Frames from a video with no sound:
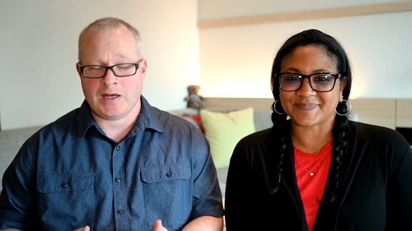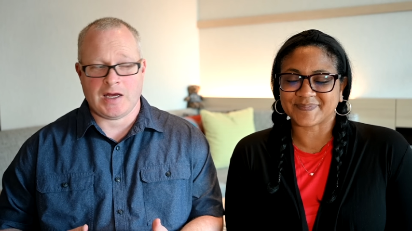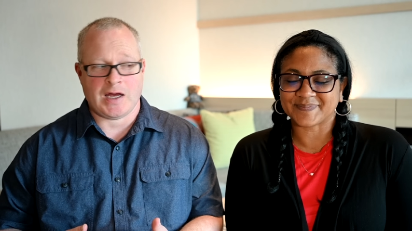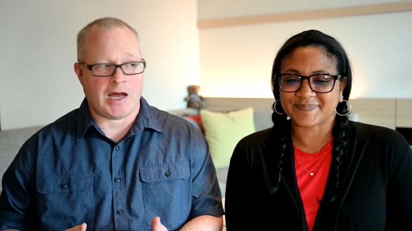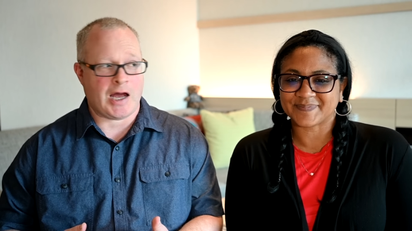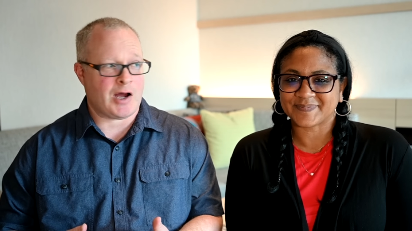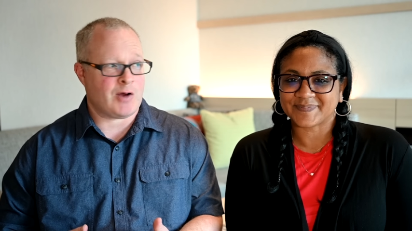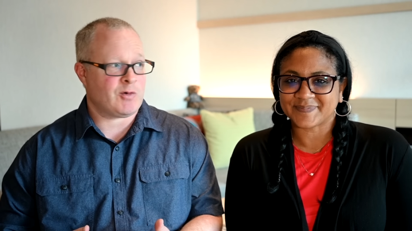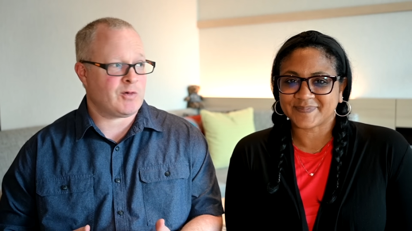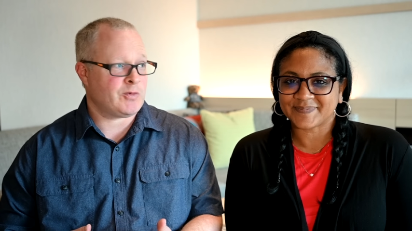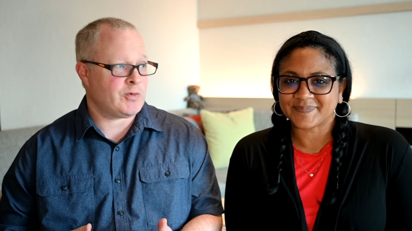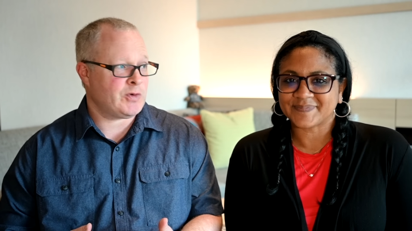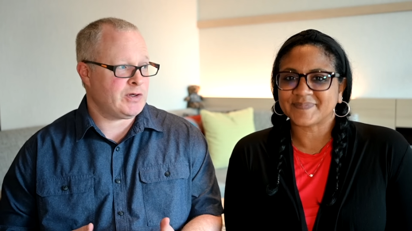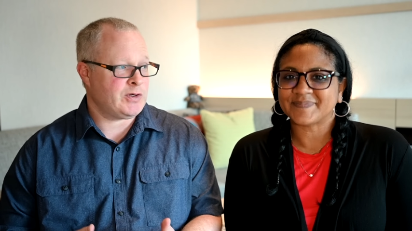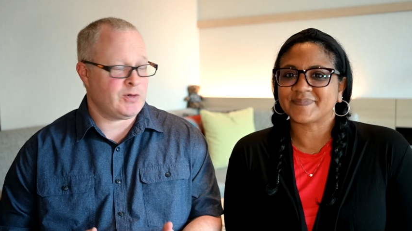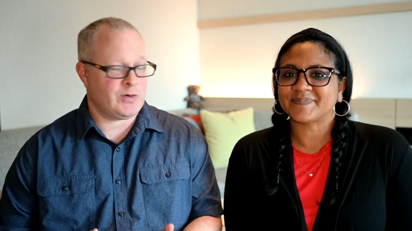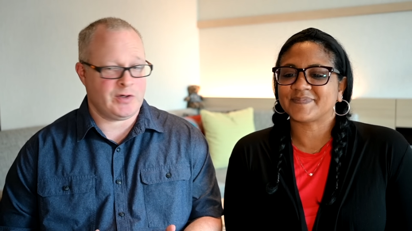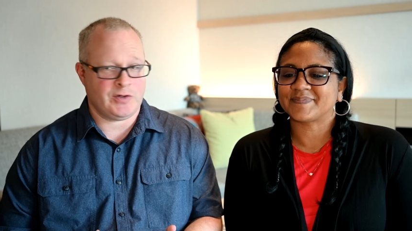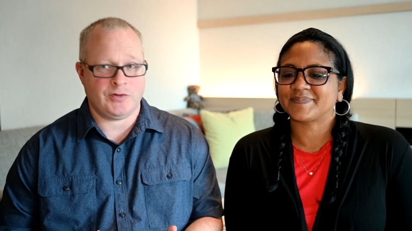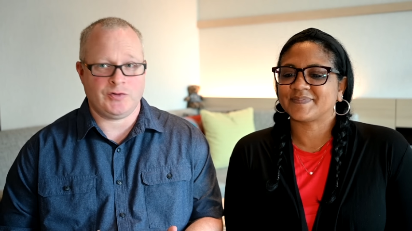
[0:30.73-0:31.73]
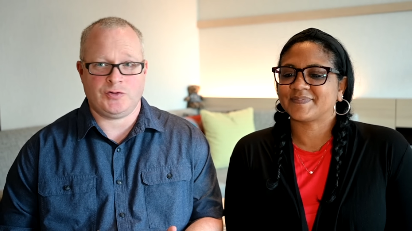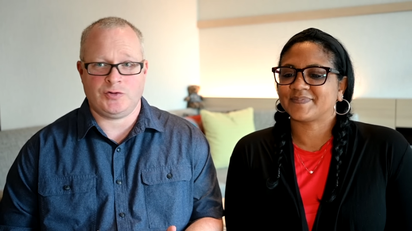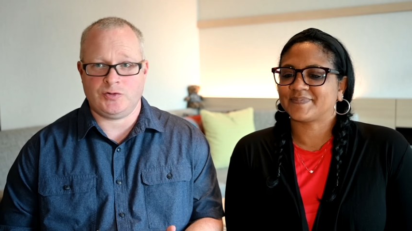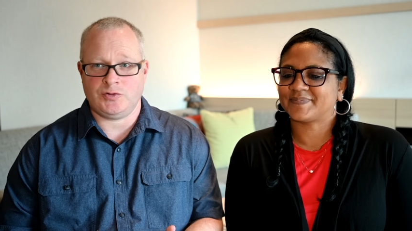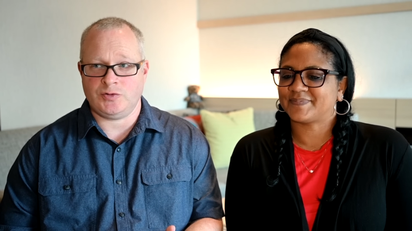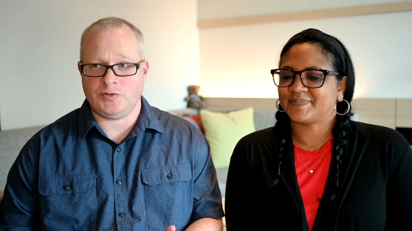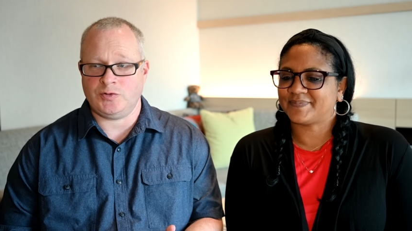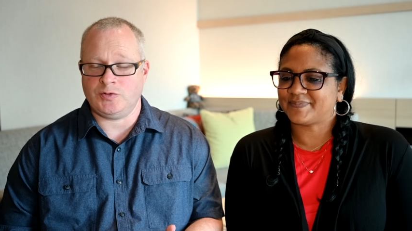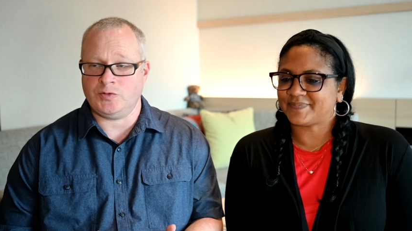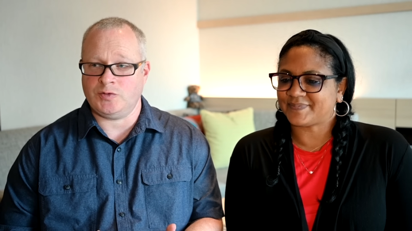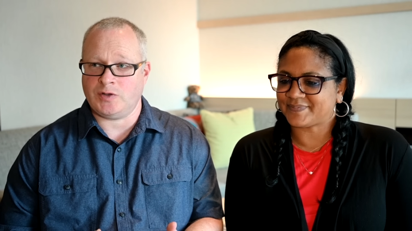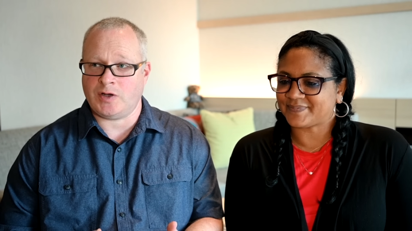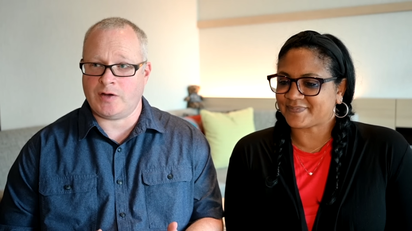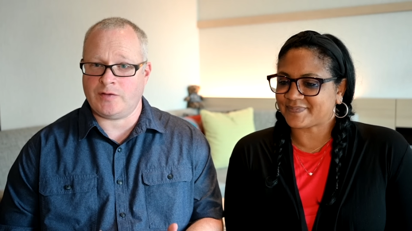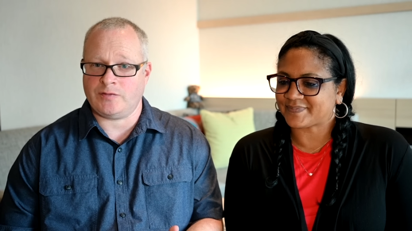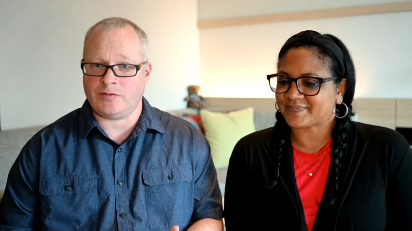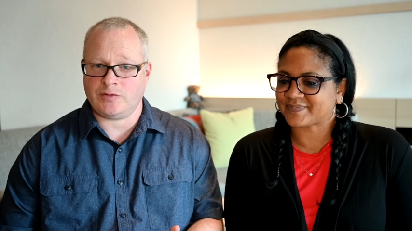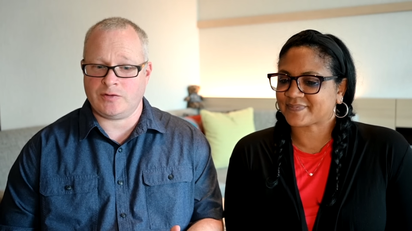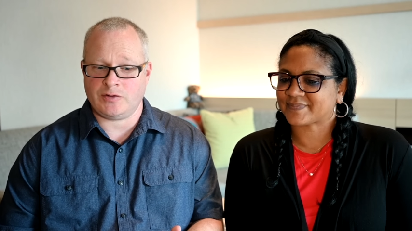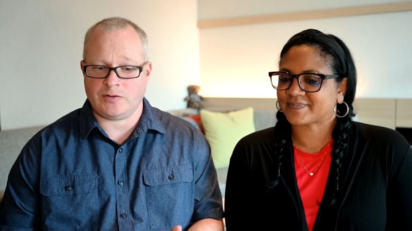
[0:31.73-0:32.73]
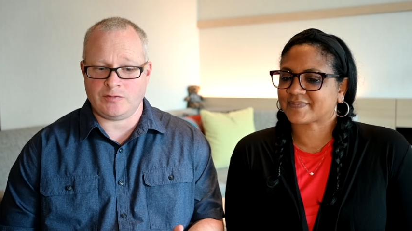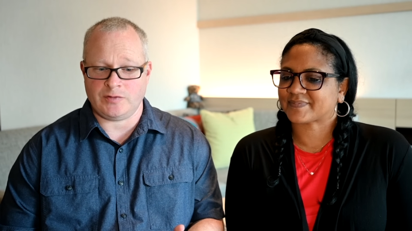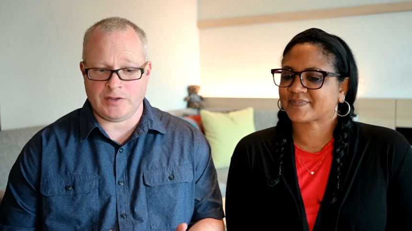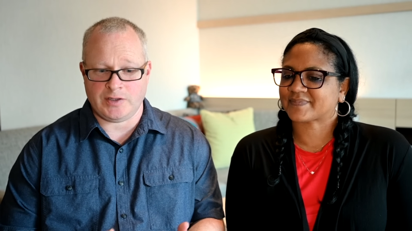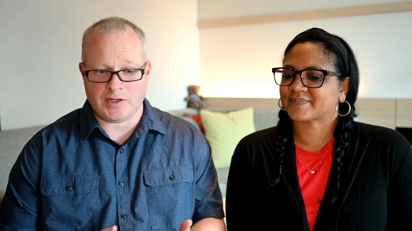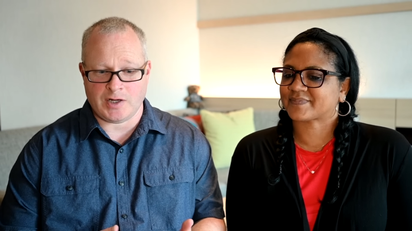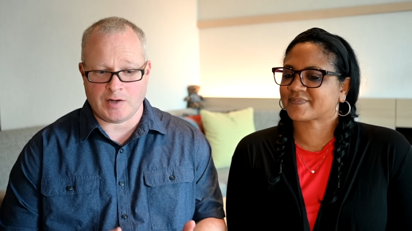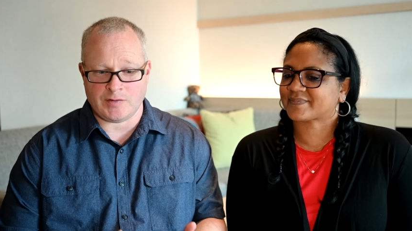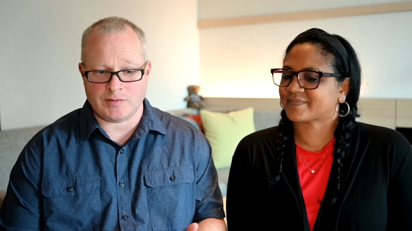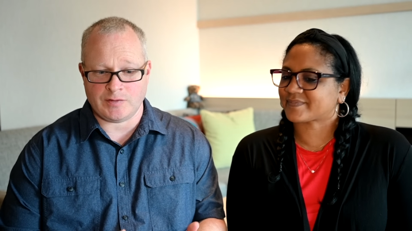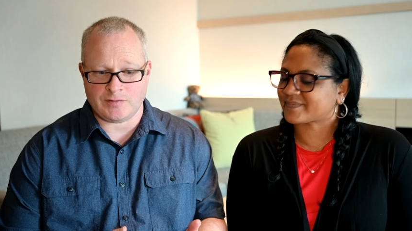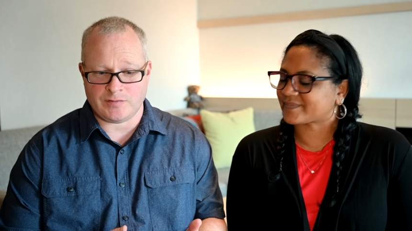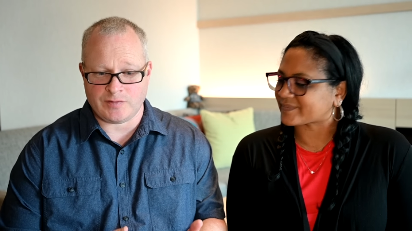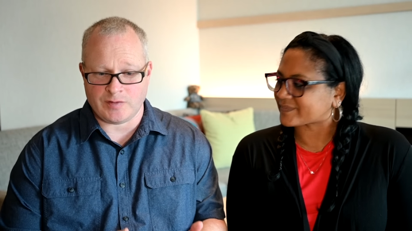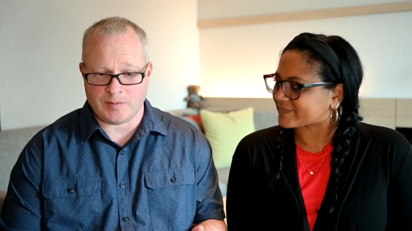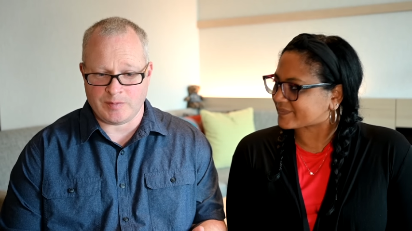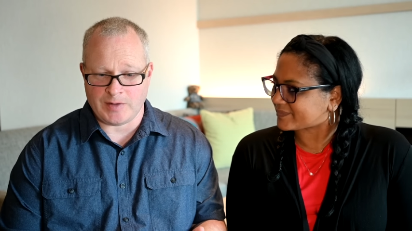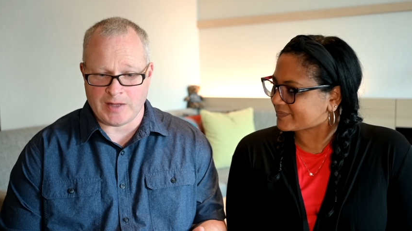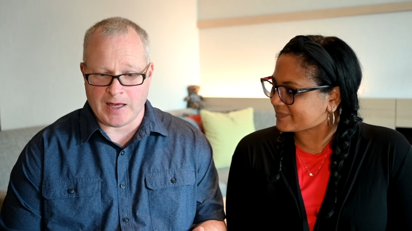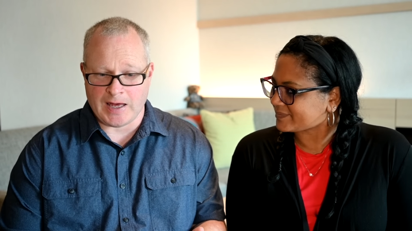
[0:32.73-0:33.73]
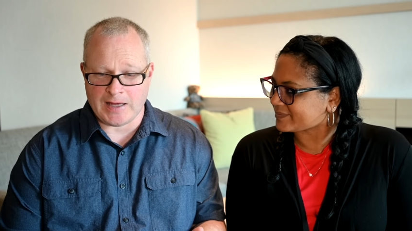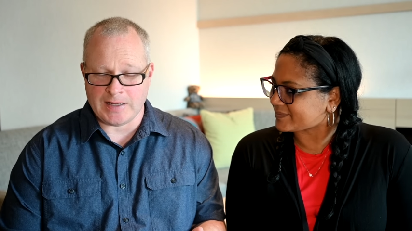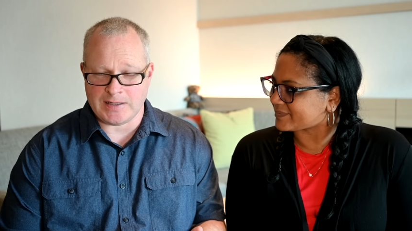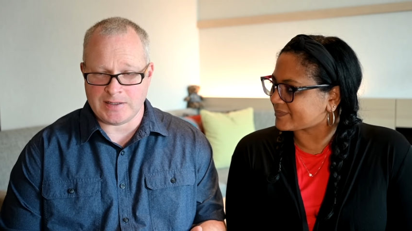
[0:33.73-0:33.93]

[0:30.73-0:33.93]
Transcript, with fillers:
Speaker 1: how are we going to ever recover from that?